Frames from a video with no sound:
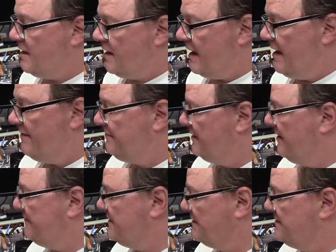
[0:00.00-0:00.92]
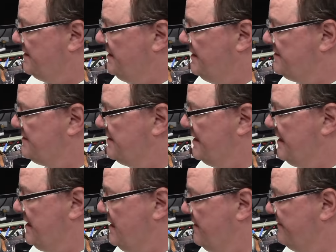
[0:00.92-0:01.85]
I have left Denise and
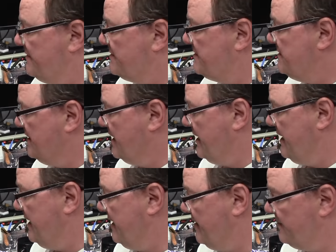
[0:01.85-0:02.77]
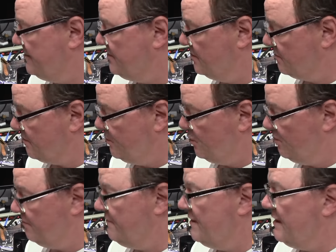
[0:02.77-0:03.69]
an even CIA to
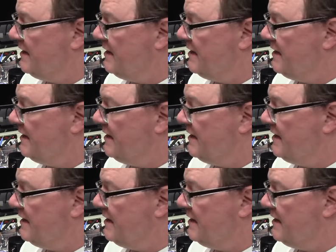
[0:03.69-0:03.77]
remove.